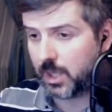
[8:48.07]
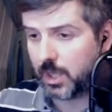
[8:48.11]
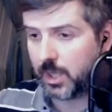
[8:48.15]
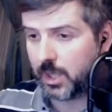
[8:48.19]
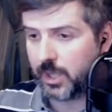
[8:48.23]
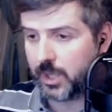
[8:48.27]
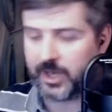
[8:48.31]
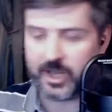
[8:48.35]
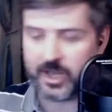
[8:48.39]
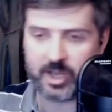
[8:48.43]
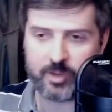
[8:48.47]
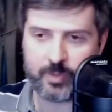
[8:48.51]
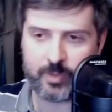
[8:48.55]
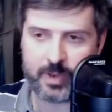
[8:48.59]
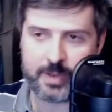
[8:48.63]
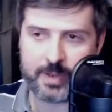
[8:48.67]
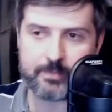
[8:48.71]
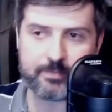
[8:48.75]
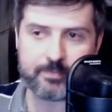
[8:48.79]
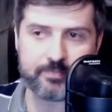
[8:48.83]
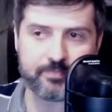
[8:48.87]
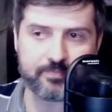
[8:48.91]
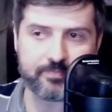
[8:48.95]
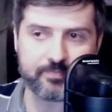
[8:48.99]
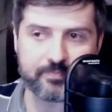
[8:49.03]
Anyway,
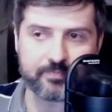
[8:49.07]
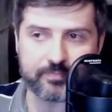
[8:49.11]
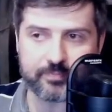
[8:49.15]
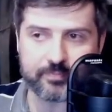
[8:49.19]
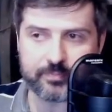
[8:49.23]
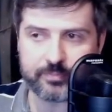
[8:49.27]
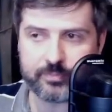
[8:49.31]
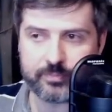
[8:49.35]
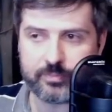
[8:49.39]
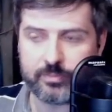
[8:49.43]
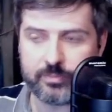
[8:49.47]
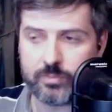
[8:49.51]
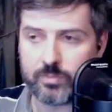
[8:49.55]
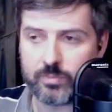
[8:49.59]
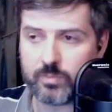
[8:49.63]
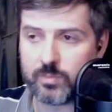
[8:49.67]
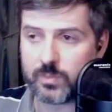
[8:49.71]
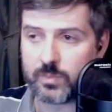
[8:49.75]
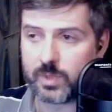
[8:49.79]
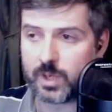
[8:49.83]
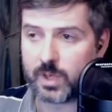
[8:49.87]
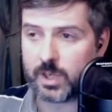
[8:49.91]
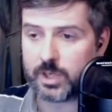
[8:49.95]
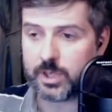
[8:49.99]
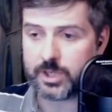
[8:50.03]

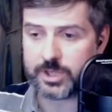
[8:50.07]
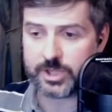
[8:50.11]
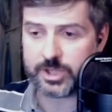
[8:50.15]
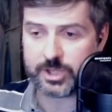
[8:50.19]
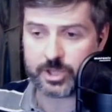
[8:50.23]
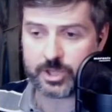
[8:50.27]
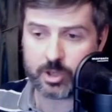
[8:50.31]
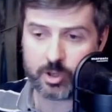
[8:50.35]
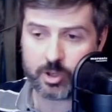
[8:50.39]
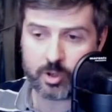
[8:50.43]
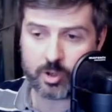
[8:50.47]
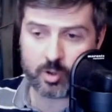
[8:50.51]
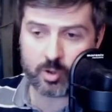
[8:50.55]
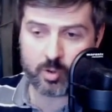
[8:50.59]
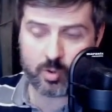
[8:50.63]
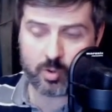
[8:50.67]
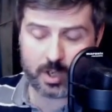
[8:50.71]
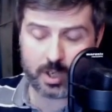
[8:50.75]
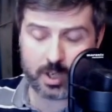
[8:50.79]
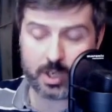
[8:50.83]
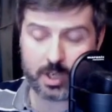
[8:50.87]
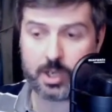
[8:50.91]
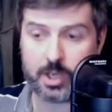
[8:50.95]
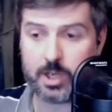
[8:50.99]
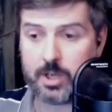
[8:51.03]

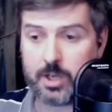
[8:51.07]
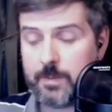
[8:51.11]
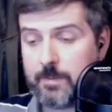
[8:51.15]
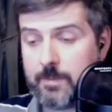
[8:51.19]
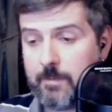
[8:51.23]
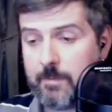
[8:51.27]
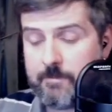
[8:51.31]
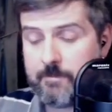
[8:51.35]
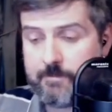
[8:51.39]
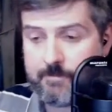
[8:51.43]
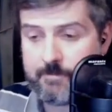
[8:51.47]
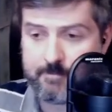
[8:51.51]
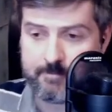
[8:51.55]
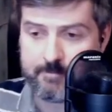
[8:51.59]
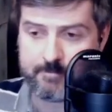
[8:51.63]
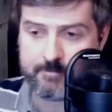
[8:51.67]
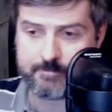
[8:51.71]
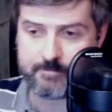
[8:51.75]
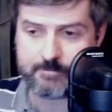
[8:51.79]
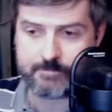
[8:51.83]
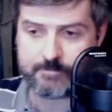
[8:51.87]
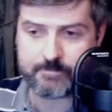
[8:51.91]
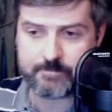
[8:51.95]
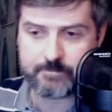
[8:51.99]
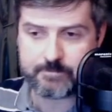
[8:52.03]
so
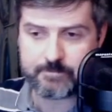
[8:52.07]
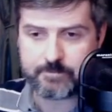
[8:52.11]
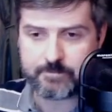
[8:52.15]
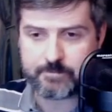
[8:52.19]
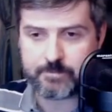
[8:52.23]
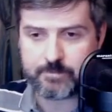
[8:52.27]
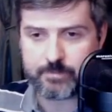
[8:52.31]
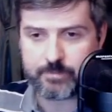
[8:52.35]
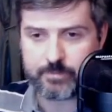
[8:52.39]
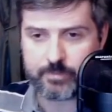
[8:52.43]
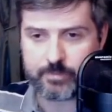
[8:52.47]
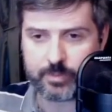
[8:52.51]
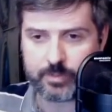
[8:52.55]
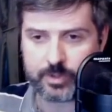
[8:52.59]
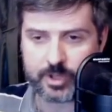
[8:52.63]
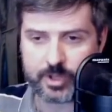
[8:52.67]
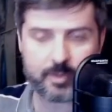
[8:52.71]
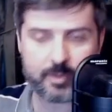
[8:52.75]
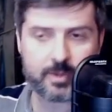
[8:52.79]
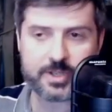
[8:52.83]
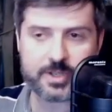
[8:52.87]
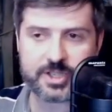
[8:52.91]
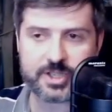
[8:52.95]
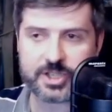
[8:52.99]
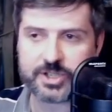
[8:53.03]
there
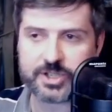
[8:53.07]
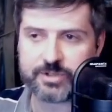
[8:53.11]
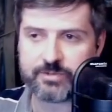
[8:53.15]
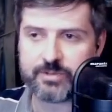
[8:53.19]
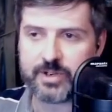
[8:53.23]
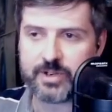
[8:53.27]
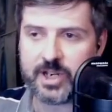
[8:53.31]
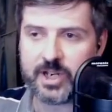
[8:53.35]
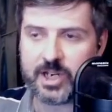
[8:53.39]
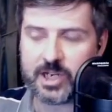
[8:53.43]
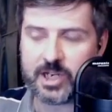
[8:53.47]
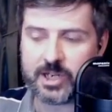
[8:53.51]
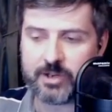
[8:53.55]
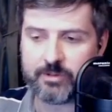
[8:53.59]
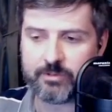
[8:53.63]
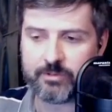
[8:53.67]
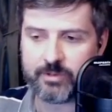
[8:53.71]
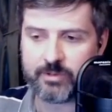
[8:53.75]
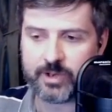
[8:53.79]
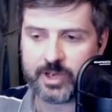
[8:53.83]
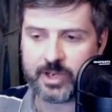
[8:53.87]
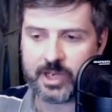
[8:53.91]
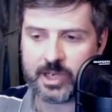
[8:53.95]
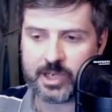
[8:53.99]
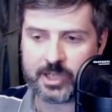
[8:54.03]
was this really,
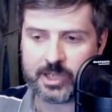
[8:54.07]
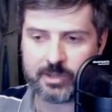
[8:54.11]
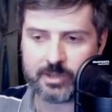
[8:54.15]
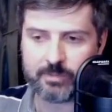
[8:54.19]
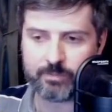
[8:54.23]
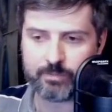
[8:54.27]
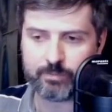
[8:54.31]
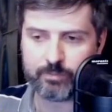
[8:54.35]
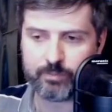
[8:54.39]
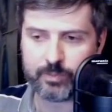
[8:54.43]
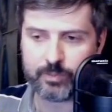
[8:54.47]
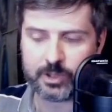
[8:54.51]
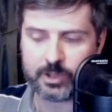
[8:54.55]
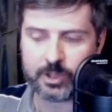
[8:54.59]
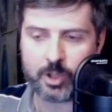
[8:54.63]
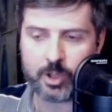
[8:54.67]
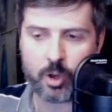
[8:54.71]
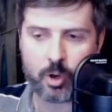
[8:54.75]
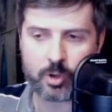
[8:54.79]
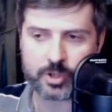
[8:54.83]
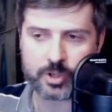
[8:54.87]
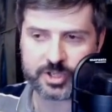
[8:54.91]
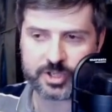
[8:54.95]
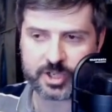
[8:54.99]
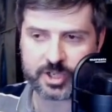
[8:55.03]
really
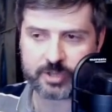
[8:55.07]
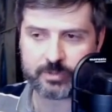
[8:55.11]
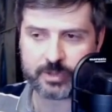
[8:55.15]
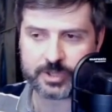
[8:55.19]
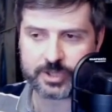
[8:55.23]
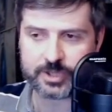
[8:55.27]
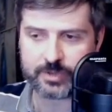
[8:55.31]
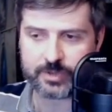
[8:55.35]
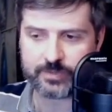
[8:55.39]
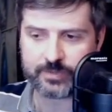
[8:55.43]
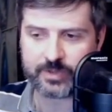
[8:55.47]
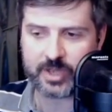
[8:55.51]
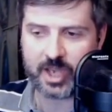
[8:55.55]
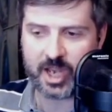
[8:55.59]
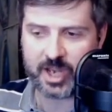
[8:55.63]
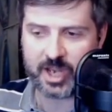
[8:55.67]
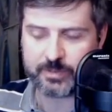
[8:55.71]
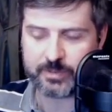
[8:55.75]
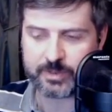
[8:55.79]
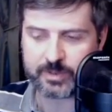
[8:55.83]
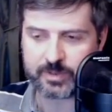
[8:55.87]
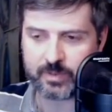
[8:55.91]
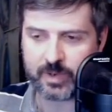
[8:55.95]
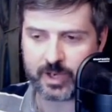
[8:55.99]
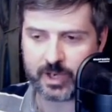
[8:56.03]
long sequence of
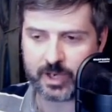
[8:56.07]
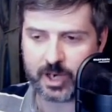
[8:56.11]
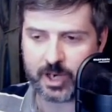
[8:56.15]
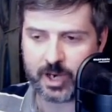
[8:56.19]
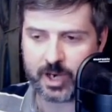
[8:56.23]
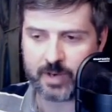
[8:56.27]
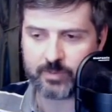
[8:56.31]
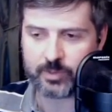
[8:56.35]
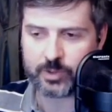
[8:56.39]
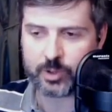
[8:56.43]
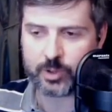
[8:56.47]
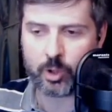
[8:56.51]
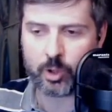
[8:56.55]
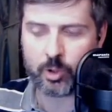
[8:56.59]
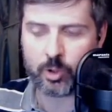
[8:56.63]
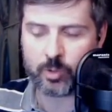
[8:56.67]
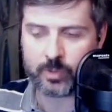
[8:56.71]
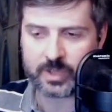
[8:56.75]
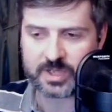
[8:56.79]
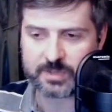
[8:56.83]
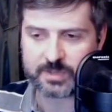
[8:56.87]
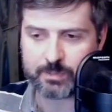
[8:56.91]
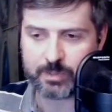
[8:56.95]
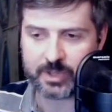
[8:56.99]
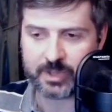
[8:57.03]
games where I would
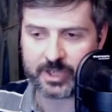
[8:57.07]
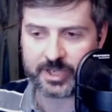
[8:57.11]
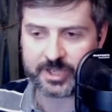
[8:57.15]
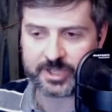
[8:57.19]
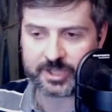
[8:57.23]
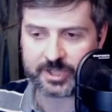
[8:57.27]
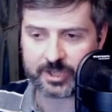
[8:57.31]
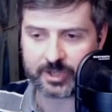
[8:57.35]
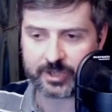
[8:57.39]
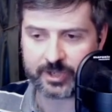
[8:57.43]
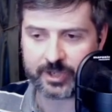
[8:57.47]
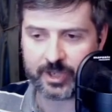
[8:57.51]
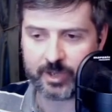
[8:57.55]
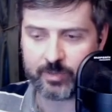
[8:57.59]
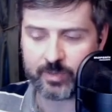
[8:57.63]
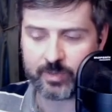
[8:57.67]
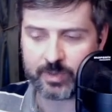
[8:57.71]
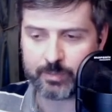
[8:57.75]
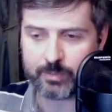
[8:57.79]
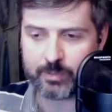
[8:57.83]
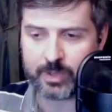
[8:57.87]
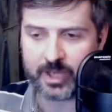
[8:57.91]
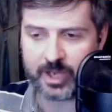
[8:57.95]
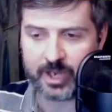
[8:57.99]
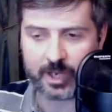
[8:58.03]
always play Sergei
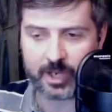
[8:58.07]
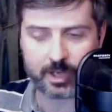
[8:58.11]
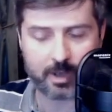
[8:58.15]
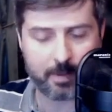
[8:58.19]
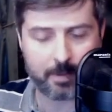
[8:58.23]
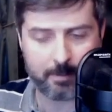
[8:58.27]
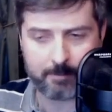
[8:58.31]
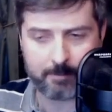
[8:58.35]
with black.